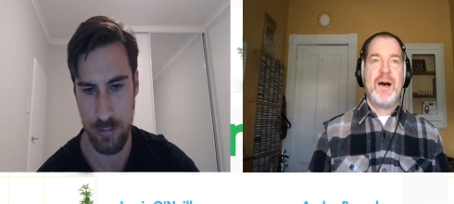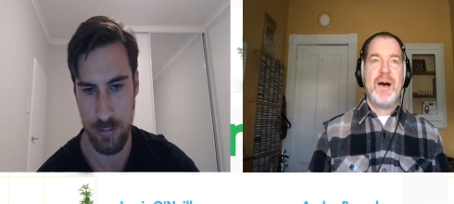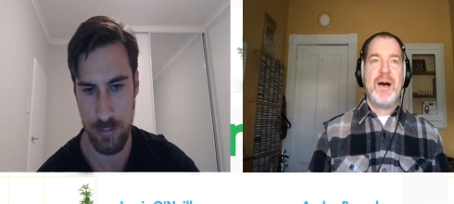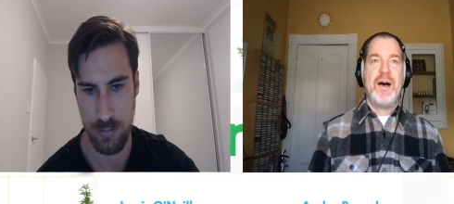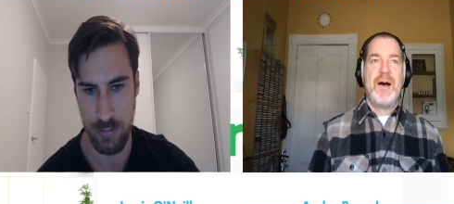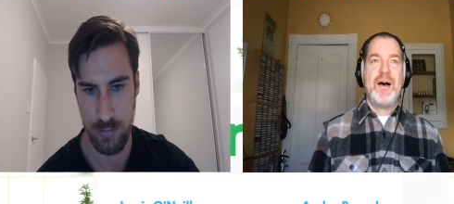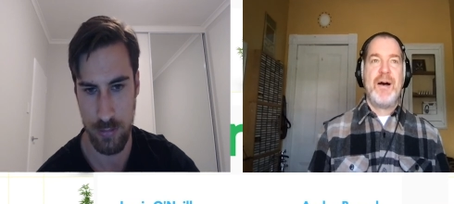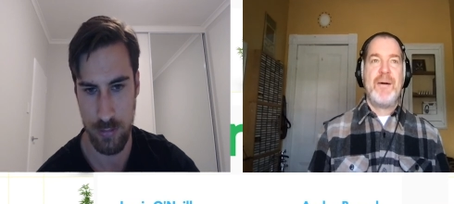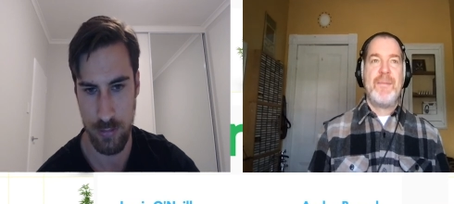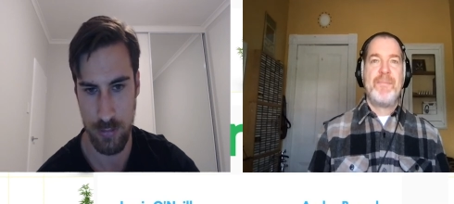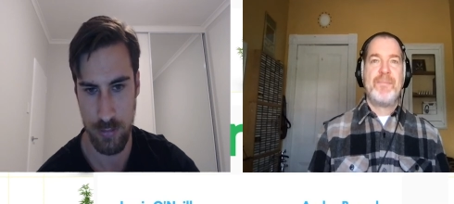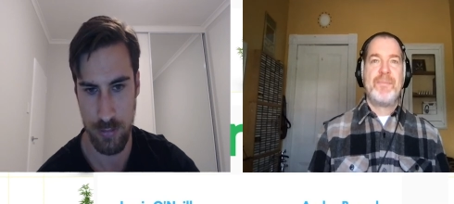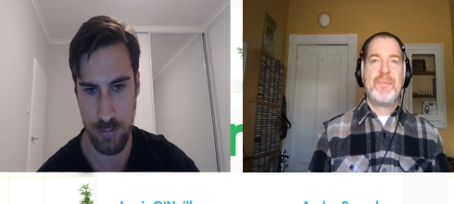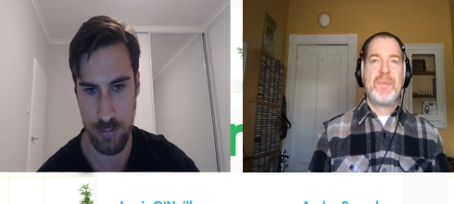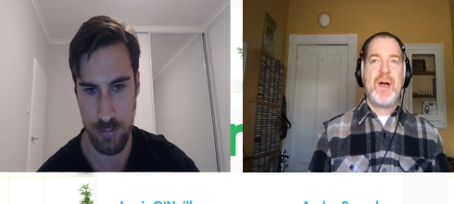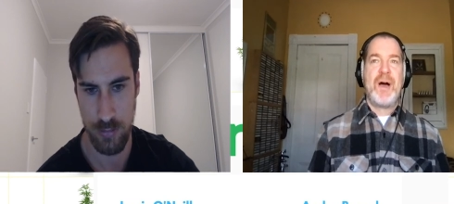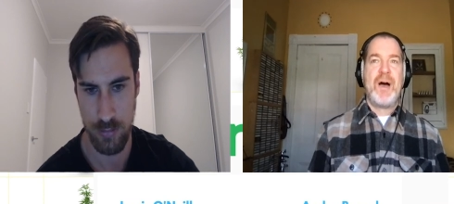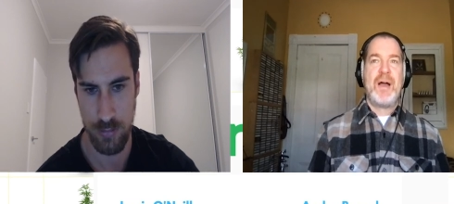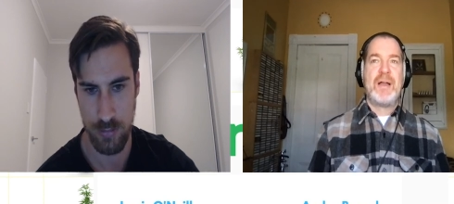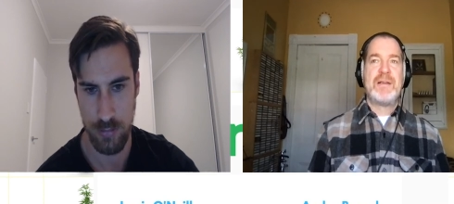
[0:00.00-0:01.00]
Speaker 1: um,
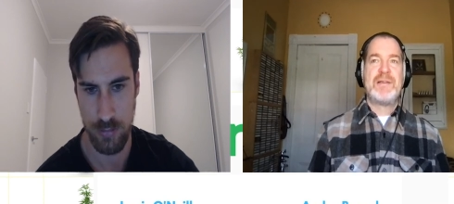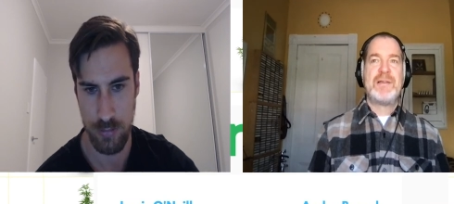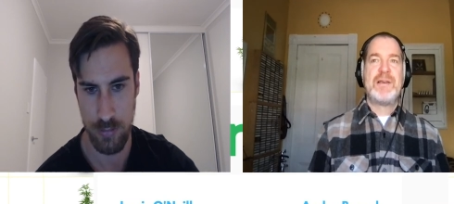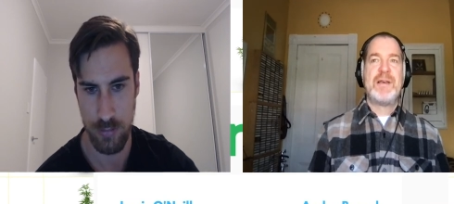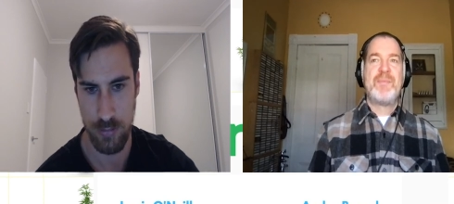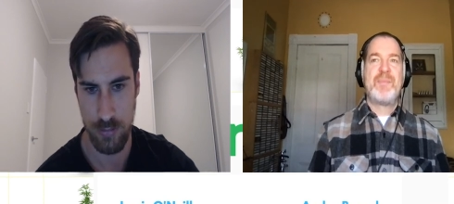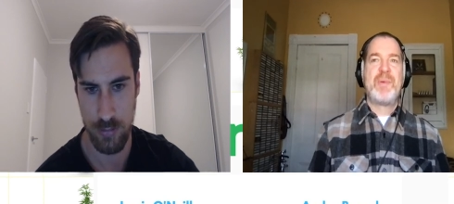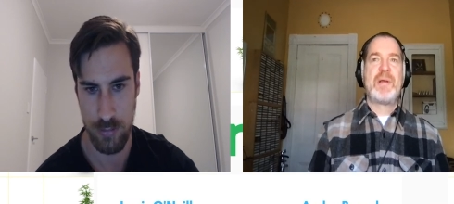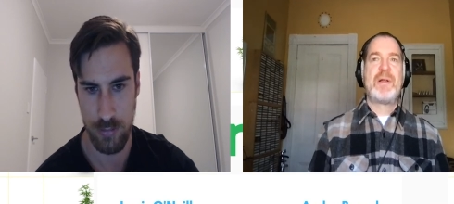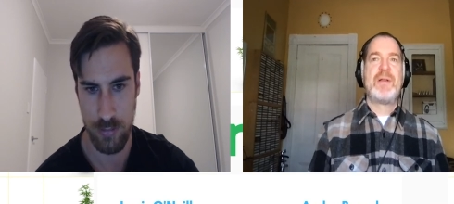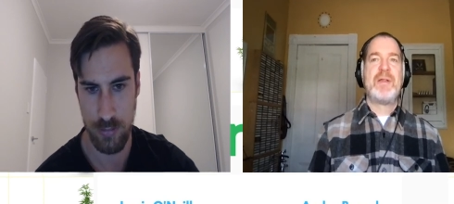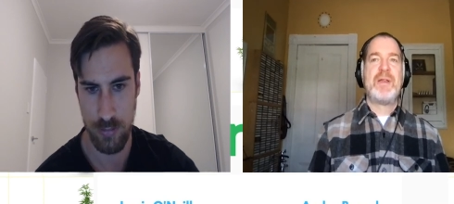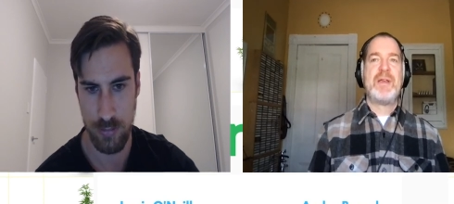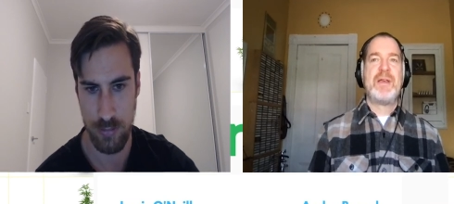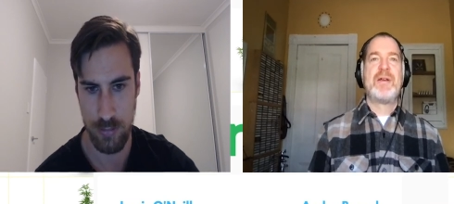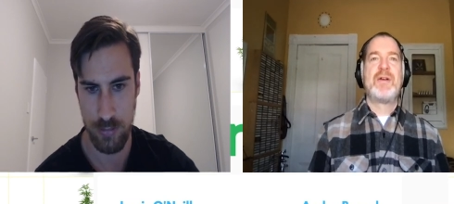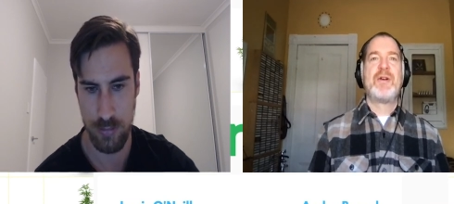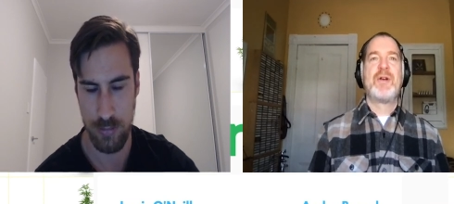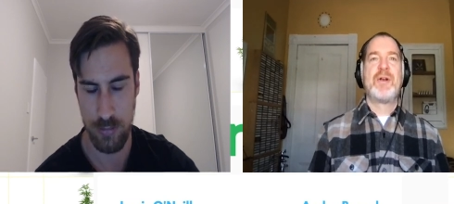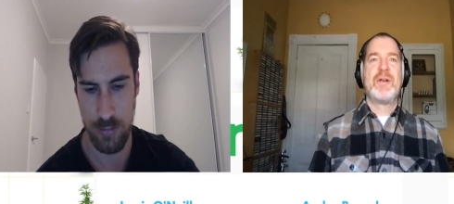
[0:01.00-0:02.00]
I
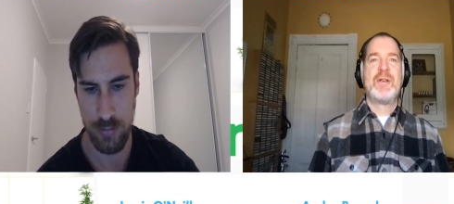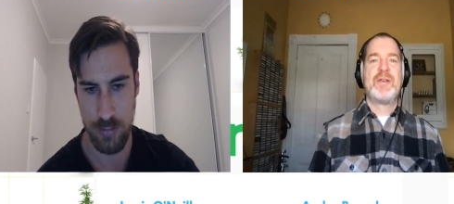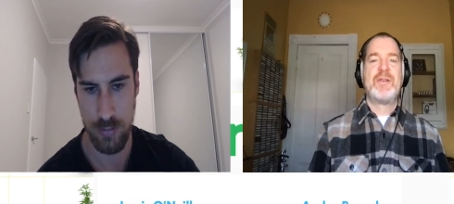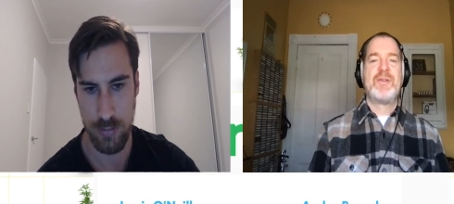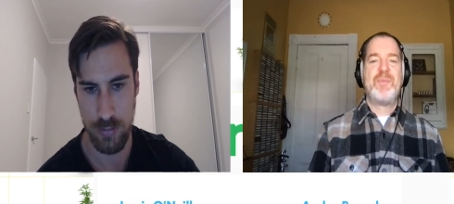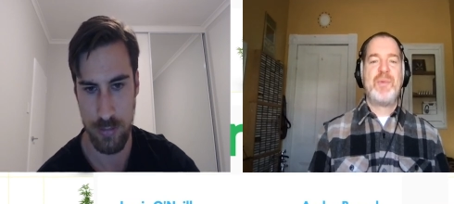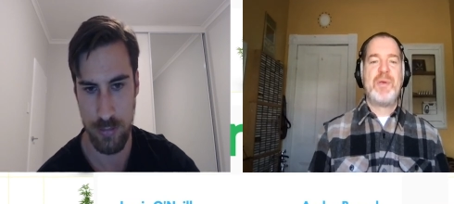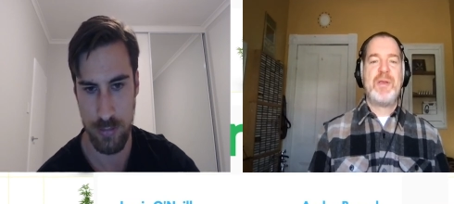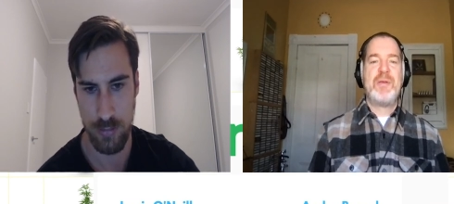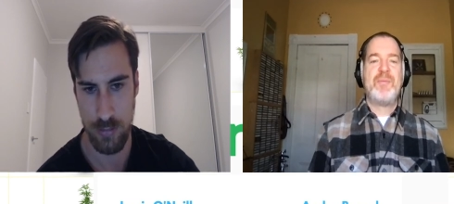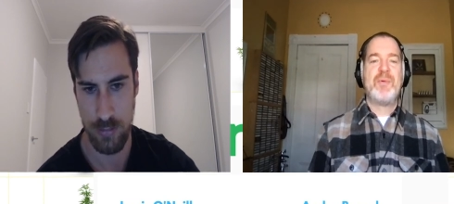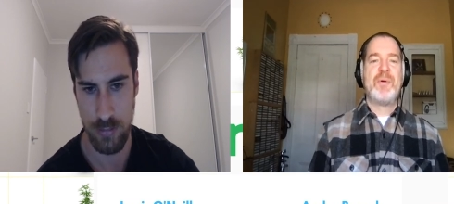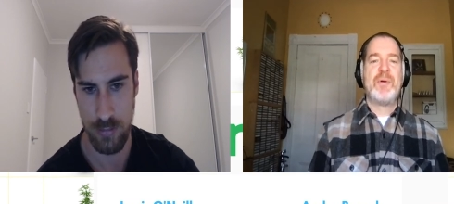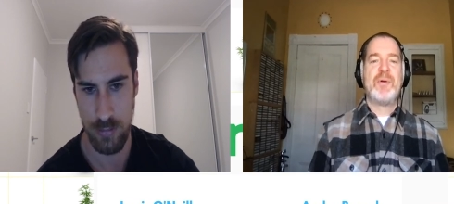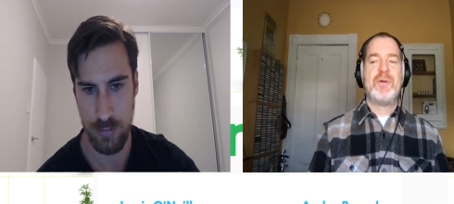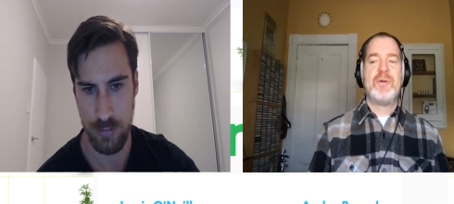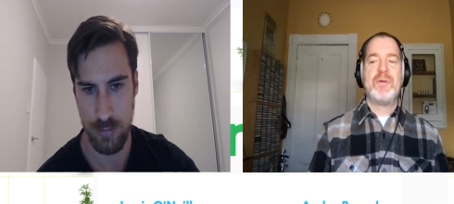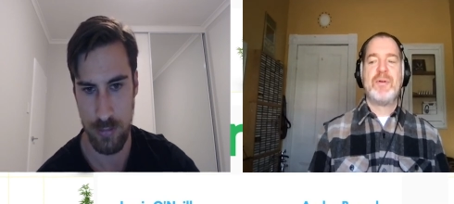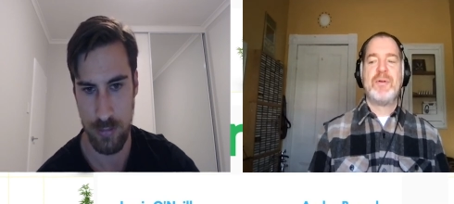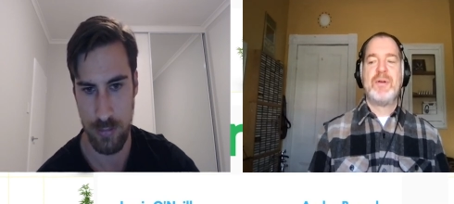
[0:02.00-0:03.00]
typically encourage
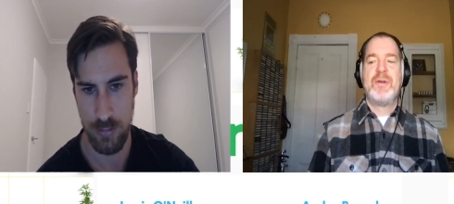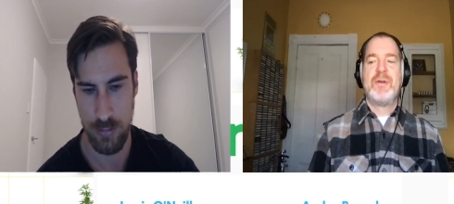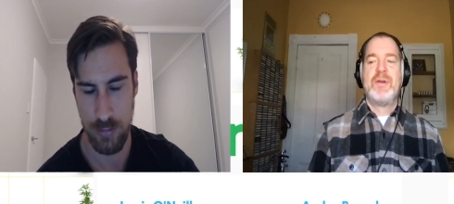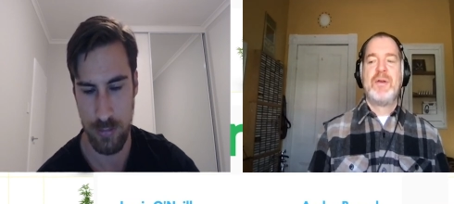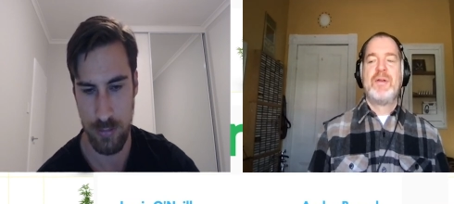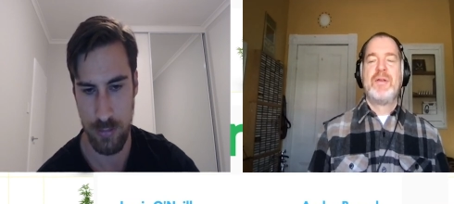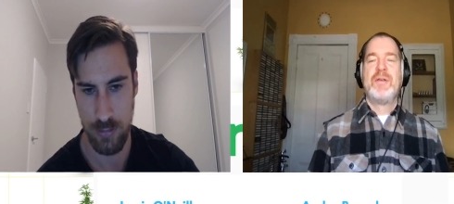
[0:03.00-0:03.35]
people